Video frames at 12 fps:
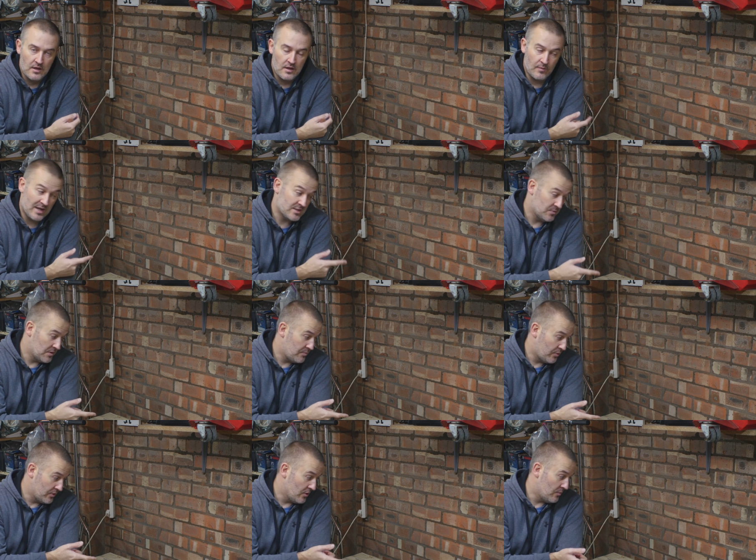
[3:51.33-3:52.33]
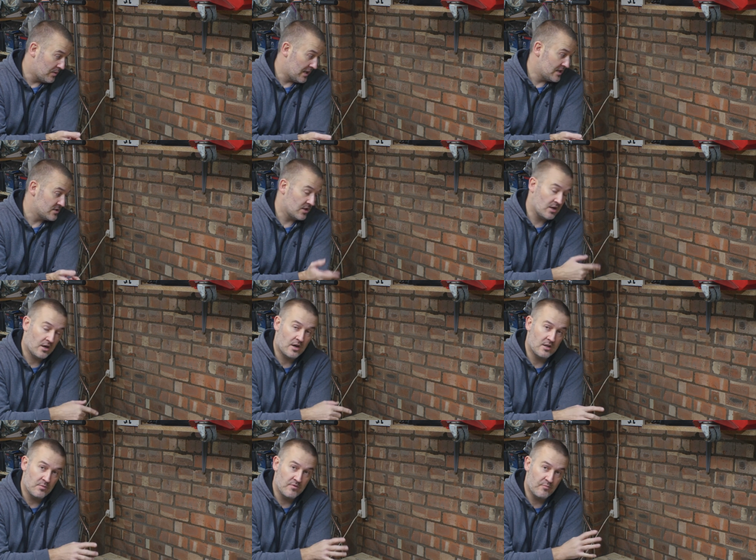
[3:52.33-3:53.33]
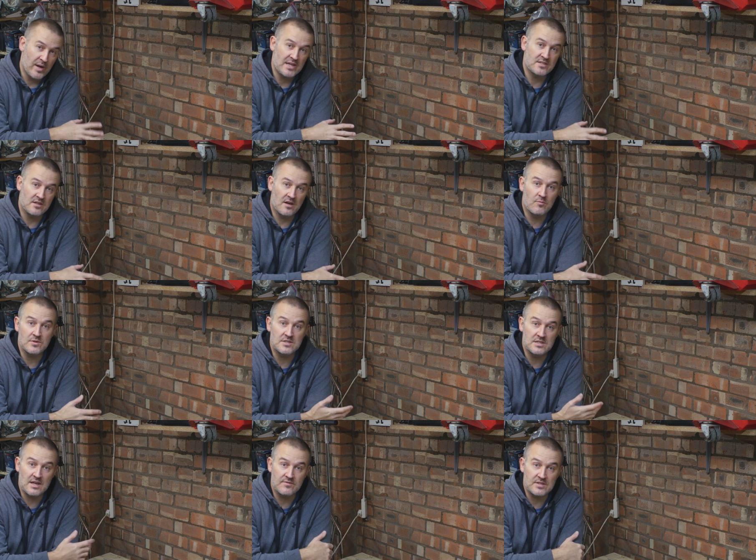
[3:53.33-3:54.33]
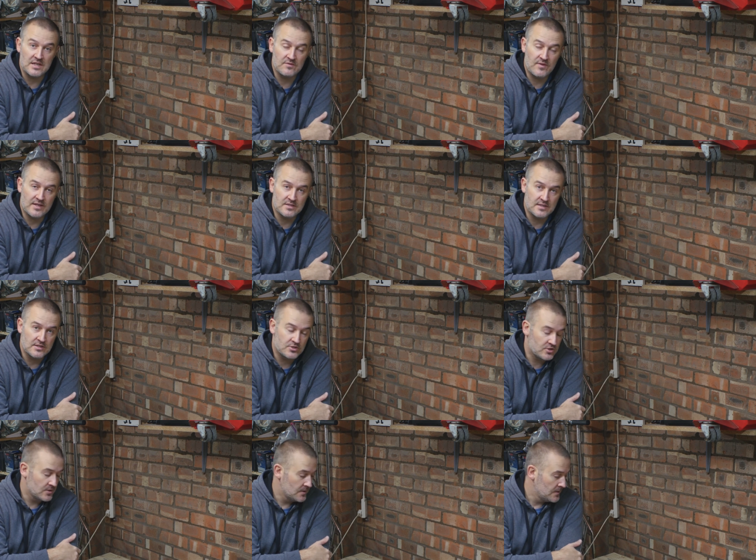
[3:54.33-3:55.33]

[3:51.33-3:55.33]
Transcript: and we actually want to put it up against a car that we've based it on, which is the FTX Vantage.